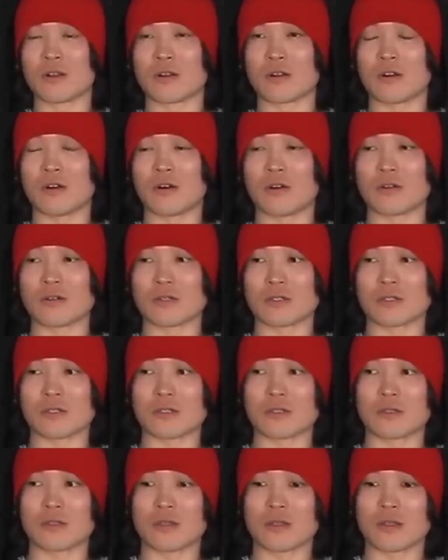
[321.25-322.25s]
cause
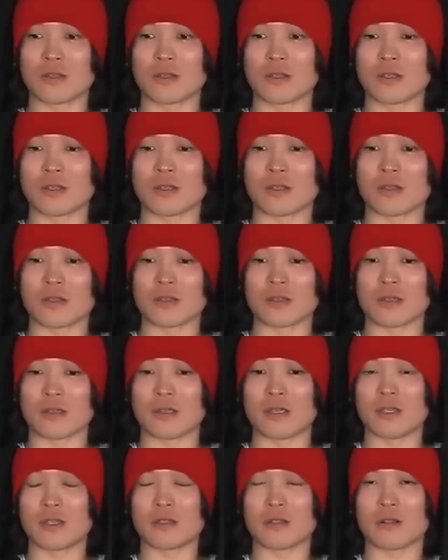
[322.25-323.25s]

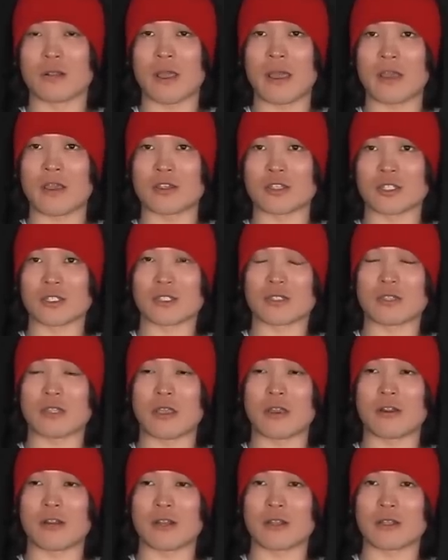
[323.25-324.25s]
in the language
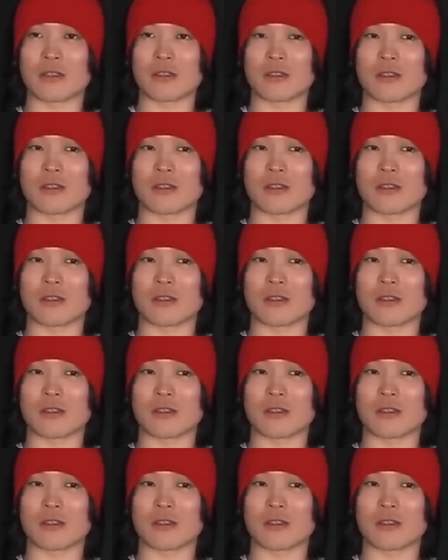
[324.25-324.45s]
there